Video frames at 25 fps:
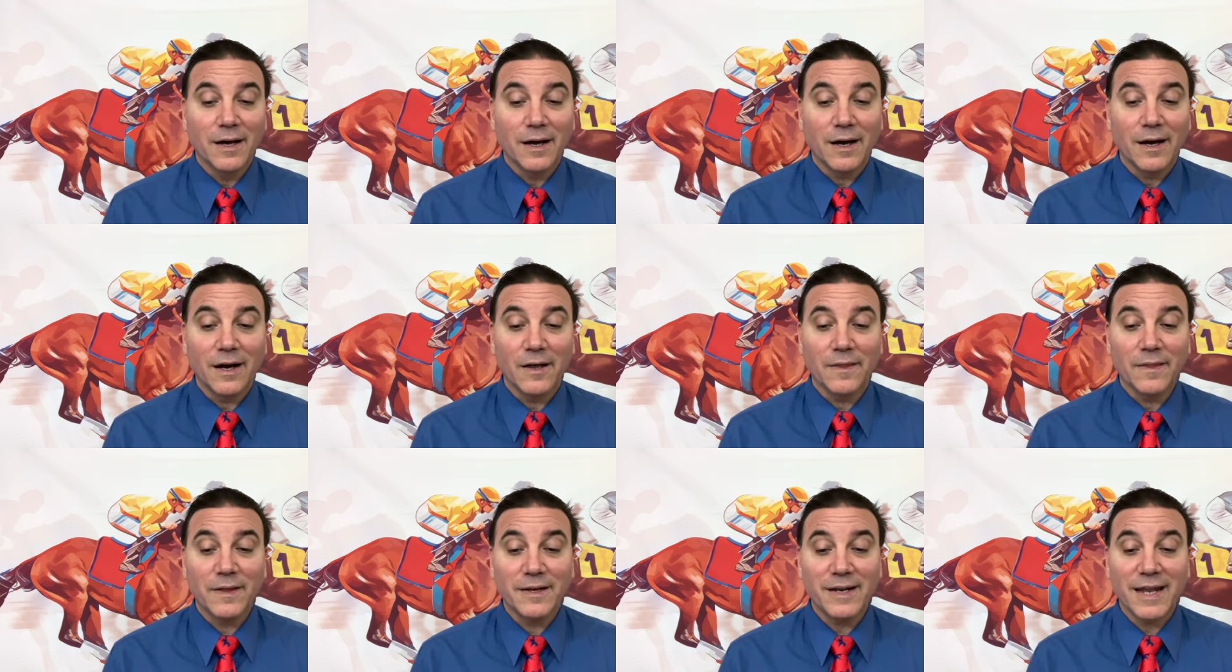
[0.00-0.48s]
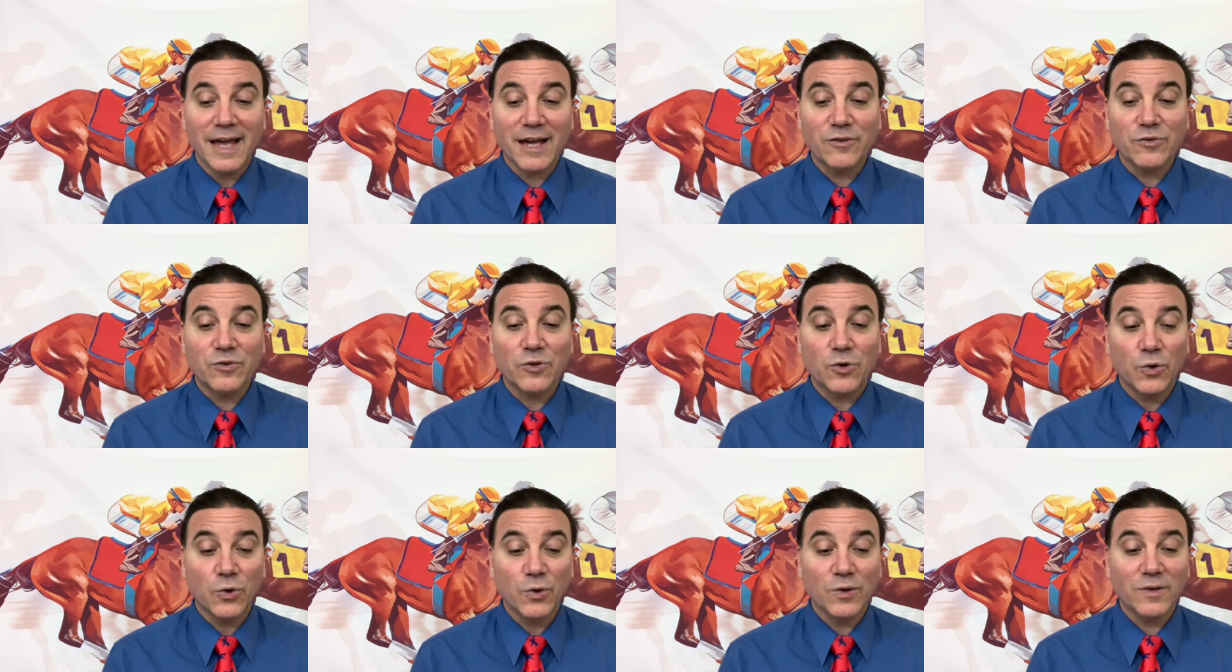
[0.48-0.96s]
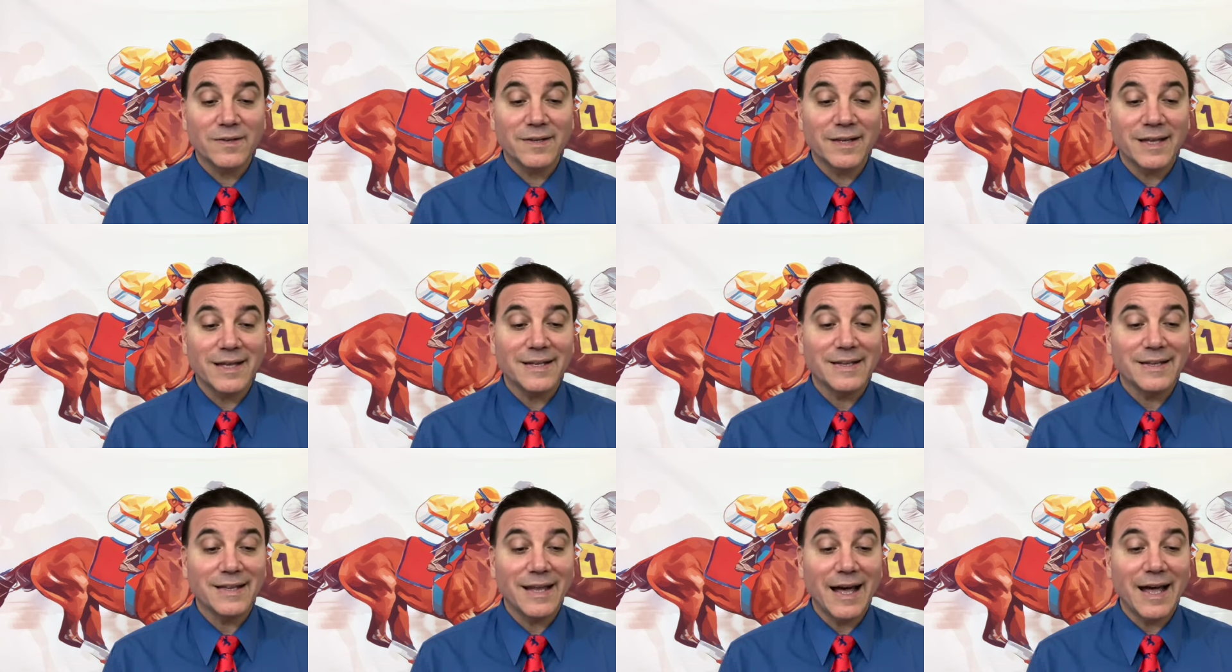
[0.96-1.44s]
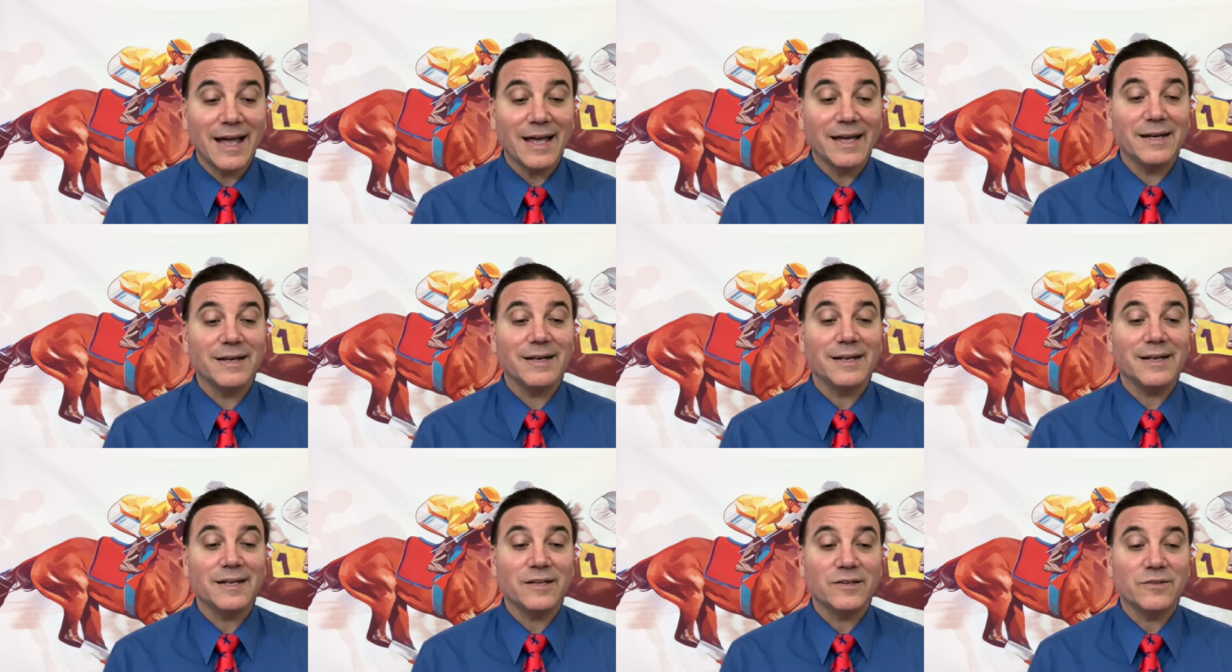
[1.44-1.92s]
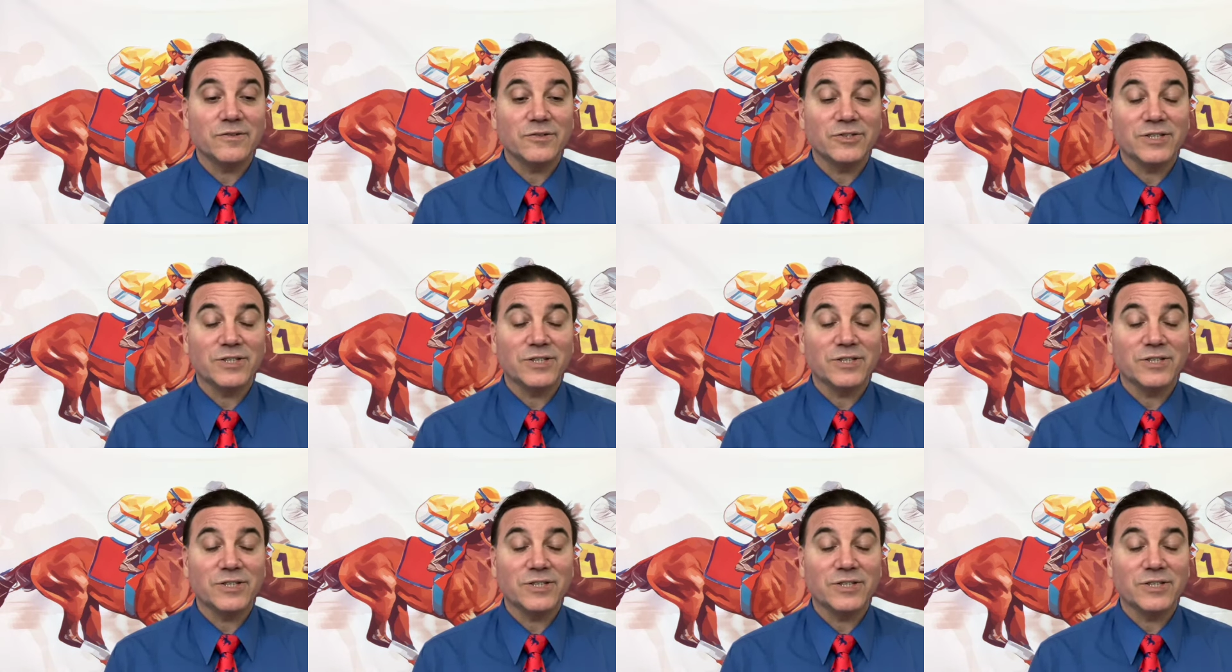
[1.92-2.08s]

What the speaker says: The next horse in line is